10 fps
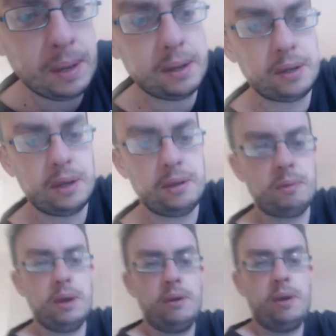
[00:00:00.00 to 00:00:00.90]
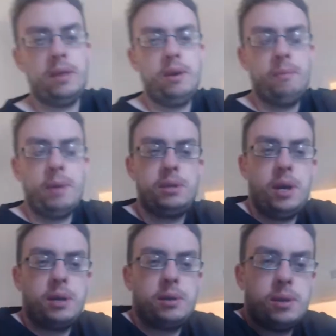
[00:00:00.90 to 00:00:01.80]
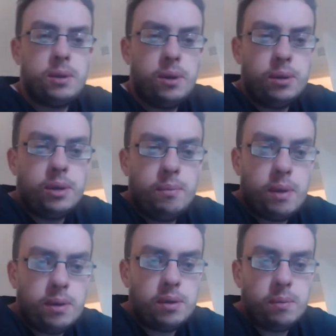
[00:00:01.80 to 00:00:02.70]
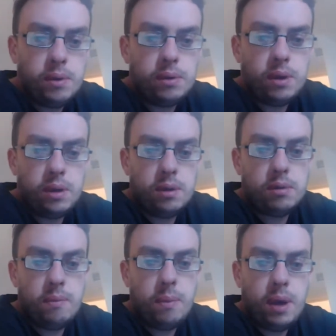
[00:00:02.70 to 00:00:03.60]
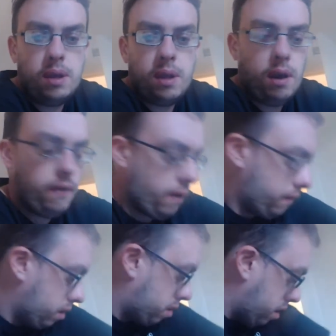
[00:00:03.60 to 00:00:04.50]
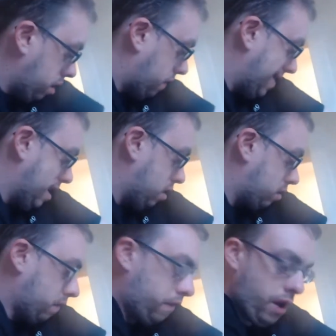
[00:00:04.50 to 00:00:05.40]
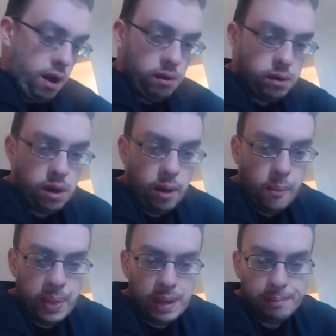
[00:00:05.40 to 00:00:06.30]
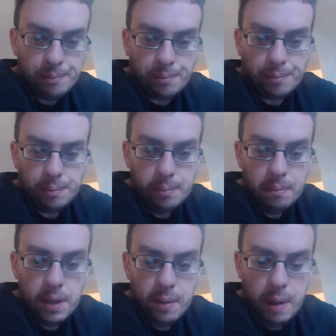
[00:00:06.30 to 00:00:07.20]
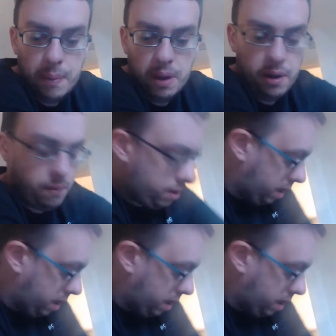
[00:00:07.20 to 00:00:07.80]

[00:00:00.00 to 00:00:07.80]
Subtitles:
Seems to be all right, though. My Chester sourcing principle seems to have paid off. I've not got anything there that's a fail, so I'm happy enough with